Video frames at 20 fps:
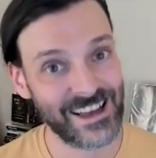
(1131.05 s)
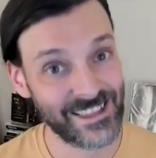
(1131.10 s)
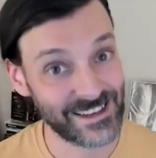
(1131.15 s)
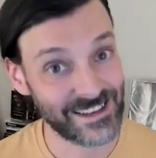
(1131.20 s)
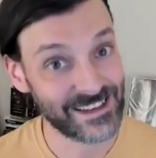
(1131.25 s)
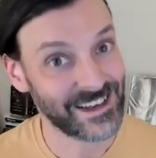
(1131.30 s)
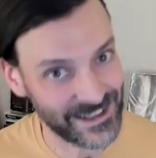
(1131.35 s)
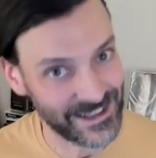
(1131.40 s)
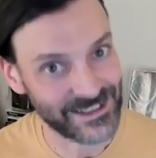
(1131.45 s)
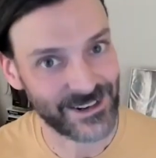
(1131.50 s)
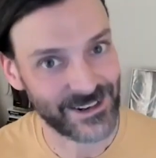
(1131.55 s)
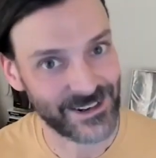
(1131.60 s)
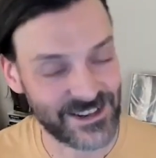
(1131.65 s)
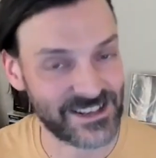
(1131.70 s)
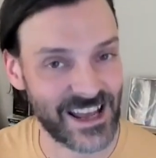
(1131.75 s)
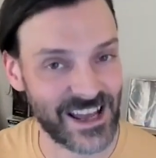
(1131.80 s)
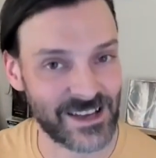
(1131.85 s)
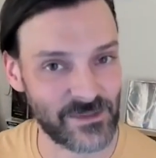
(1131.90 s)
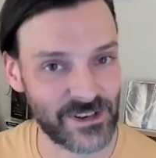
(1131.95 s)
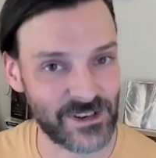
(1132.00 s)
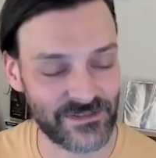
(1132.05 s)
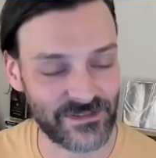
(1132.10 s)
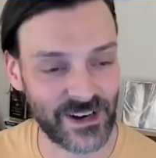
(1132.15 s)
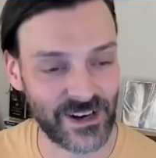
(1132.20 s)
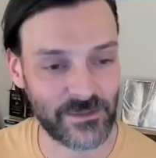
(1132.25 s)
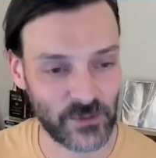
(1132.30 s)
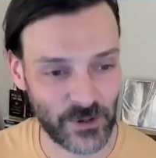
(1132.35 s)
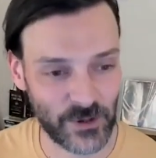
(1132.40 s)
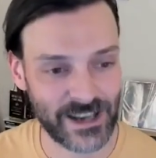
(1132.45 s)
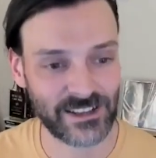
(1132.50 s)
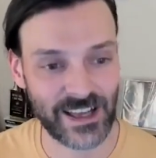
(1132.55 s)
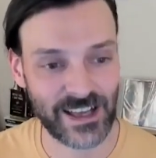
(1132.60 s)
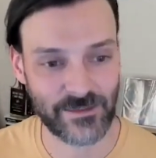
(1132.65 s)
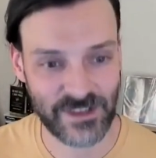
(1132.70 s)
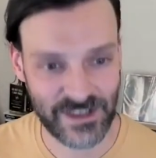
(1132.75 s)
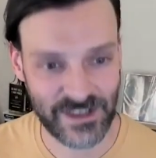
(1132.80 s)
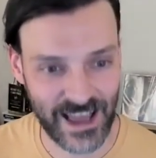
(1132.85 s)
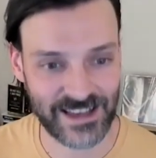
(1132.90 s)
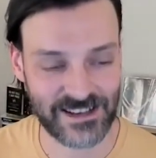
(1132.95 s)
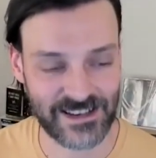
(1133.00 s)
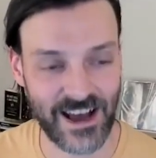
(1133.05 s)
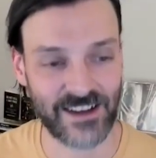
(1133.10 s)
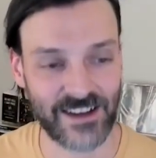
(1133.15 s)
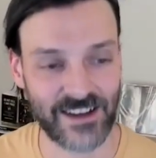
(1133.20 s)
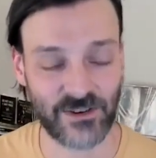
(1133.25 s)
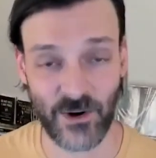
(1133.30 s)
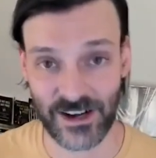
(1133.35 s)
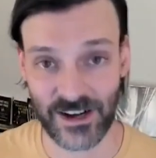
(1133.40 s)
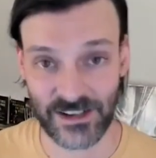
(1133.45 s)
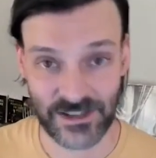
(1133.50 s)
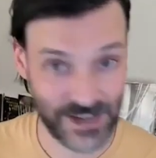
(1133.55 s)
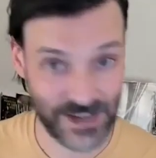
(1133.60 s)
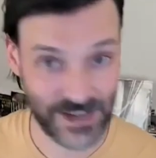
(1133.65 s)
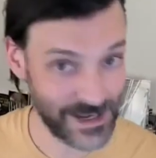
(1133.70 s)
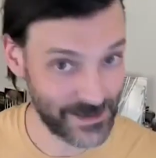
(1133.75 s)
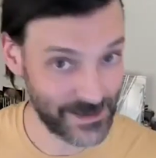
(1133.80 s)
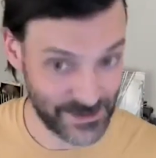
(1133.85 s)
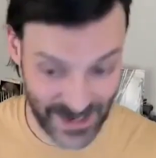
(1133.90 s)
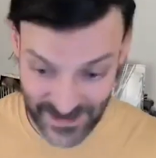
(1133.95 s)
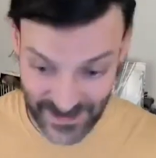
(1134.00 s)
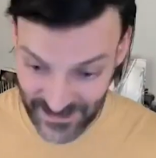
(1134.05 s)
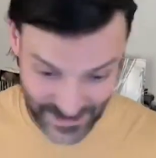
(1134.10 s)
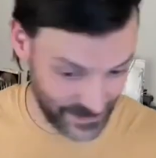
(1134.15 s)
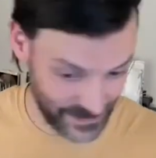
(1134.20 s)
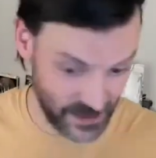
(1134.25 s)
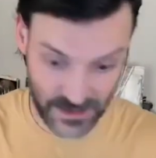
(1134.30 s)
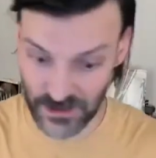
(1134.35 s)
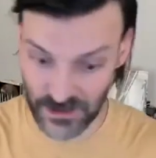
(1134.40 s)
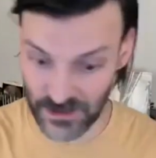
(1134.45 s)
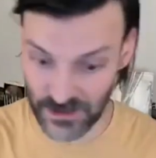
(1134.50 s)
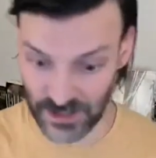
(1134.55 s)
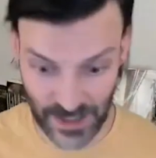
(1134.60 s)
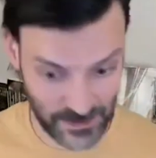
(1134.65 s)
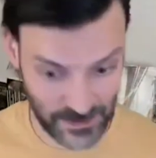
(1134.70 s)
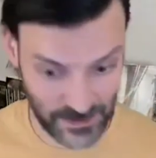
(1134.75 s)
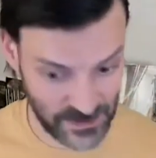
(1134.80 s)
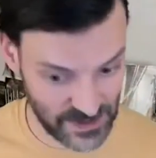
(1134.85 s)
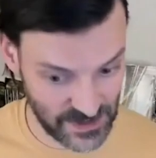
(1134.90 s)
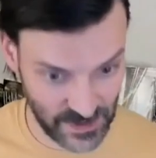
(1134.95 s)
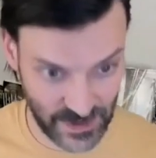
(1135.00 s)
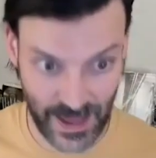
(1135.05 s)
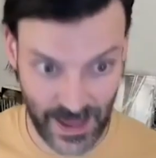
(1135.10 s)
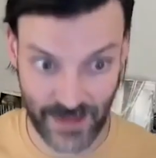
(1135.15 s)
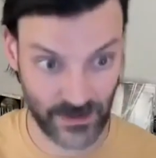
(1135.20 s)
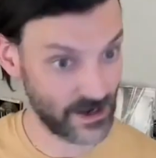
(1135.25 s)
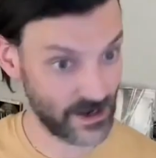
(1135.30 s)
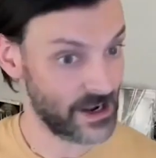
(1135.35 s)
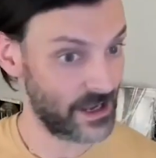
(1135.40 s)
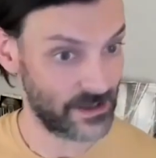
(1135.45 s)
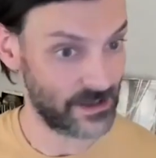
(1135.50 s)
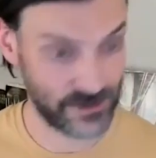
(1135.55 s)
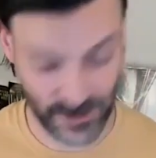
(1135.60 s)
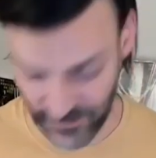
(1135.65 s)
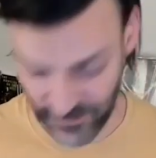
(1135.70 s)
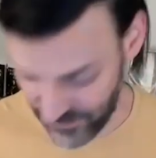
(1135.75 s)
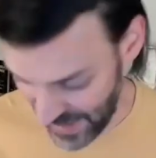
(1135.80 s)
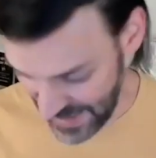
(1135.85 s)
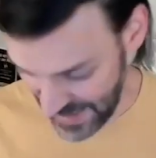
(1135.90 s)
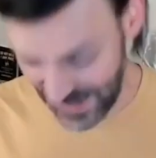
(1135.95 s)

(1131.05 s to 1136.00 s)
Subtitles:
The understatement from reclaimthenet.org. James, I think it all comes together. Your fake